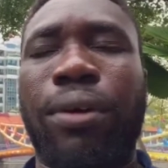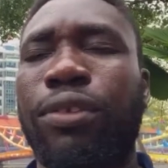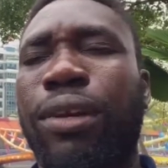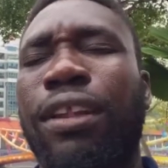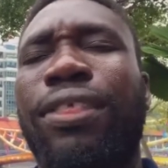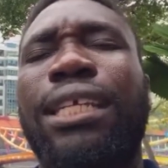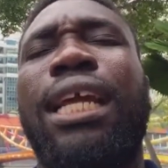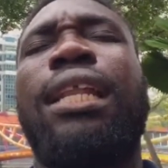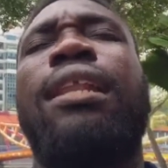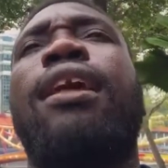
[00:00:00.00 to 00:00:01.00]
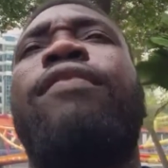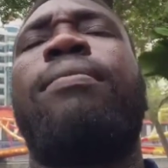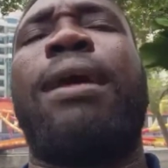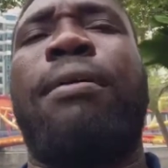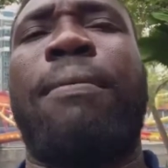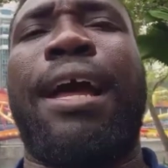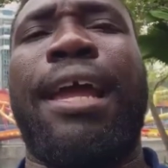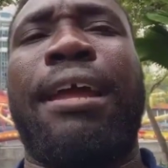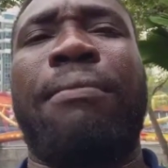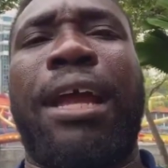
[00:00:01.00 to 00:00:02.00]
It's one of the things I love about
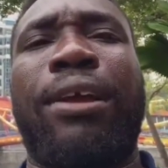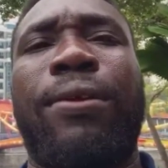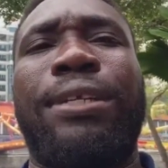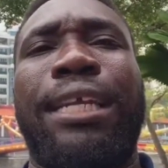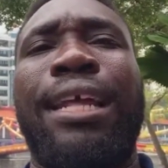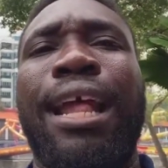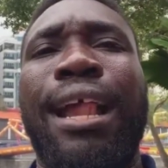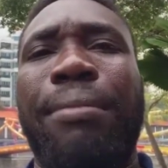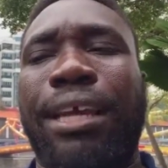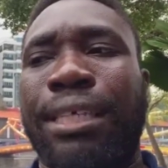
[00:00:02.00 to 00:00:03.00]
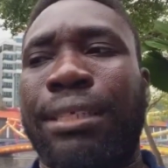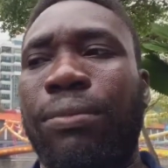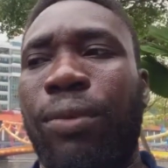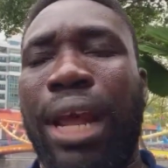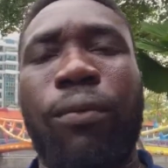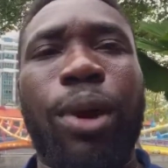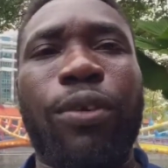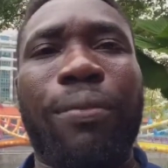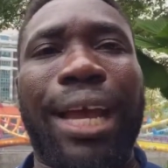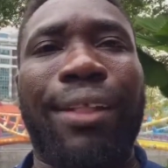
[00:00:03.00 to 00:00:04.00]
my coaching, because when I work
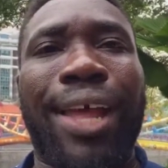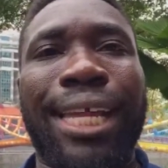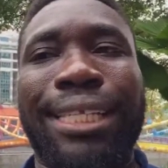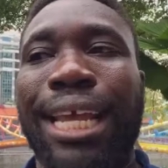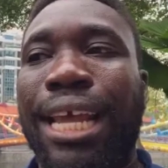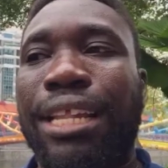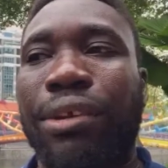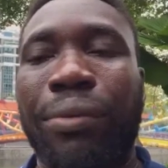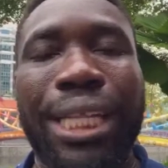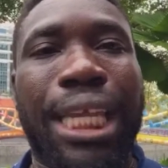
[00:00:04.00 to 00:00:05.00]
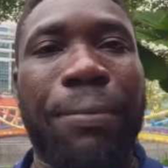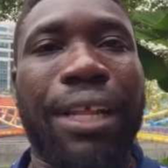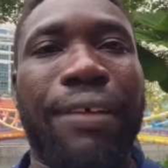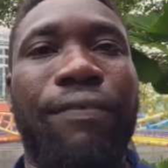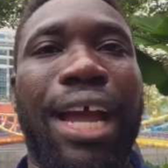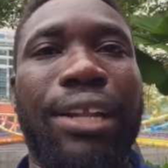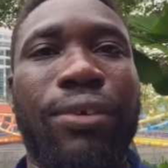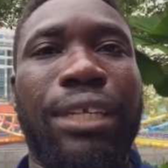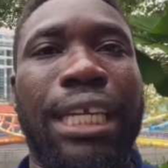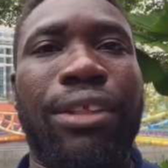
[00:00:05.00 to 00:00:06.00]
with my clients, we typically find
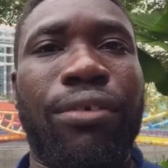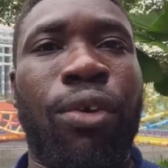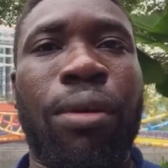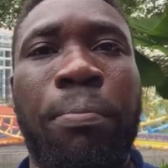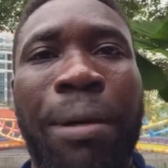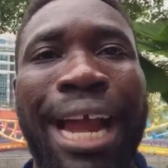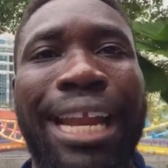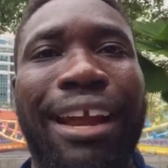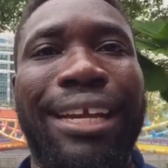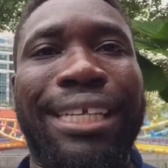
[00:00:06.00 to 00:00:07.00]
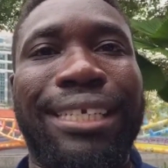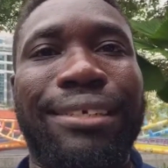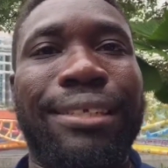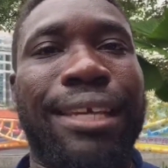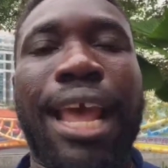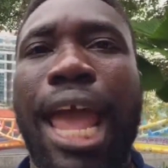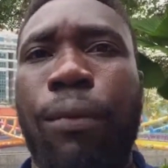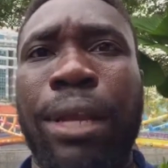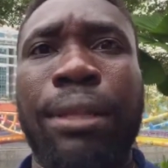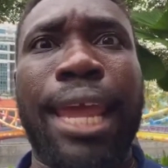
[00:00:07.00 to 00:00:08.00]
those either or binary decisions and
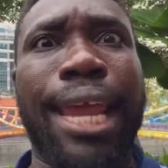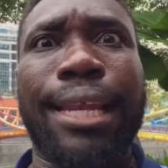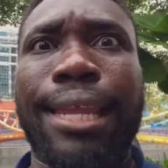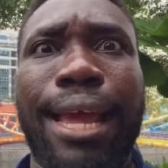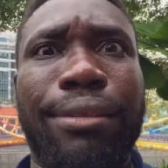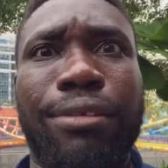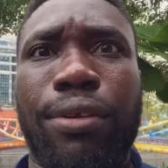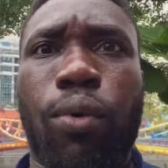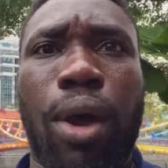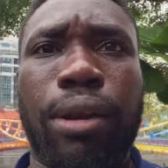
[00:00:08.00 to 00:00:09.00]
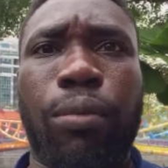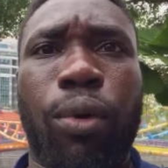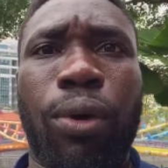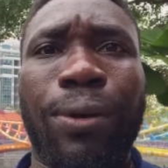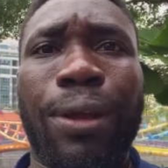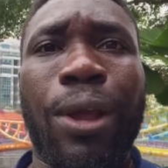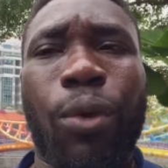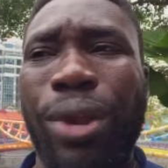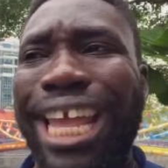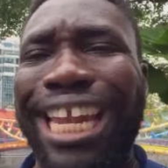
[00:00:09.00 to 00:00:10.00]
we take it down to the quantum world.
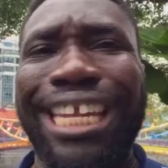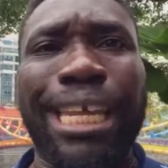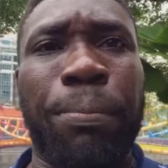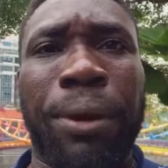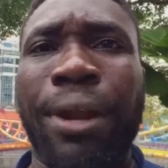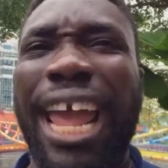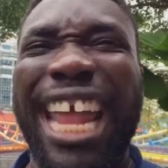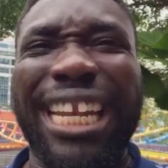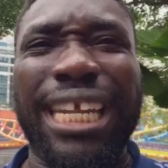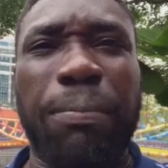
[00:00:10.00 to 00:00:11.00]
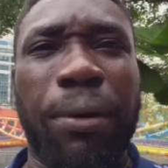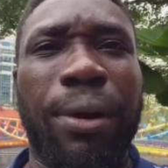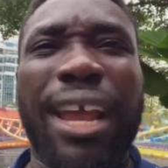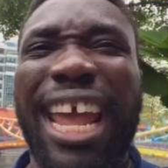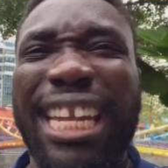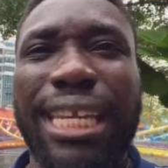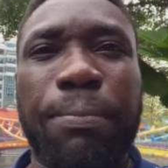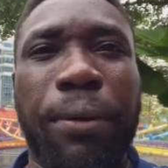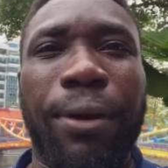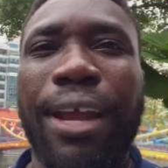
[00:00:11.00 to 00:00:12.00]
We get deeper and deeper and
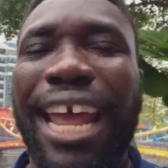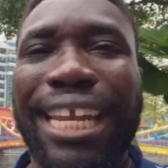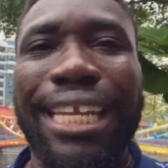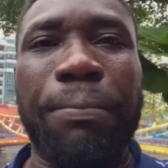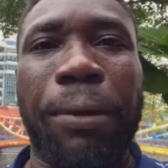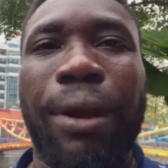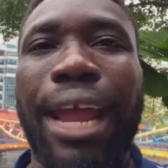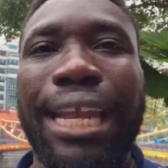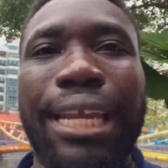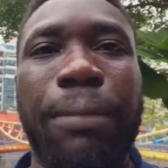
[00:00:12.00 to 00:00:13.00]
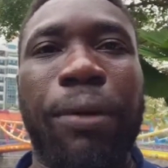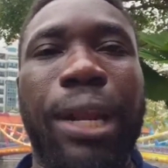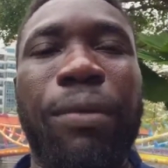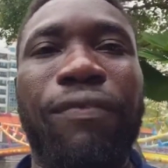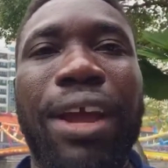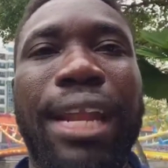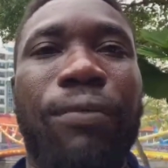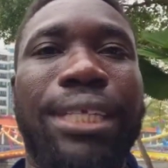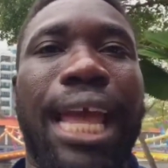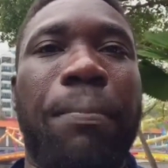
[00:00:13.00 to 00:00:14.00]
deeper and deeper and deeper. And then we find out
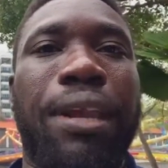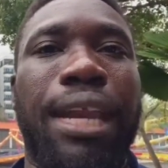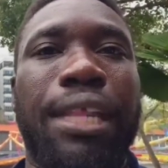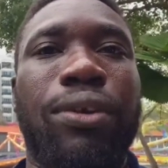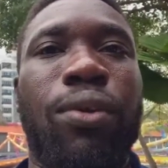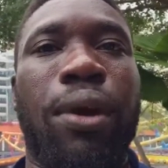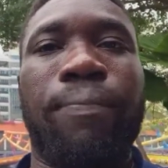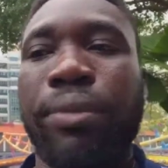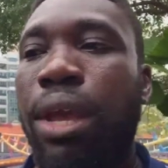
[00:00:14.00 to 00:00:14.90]
what's happening at its core.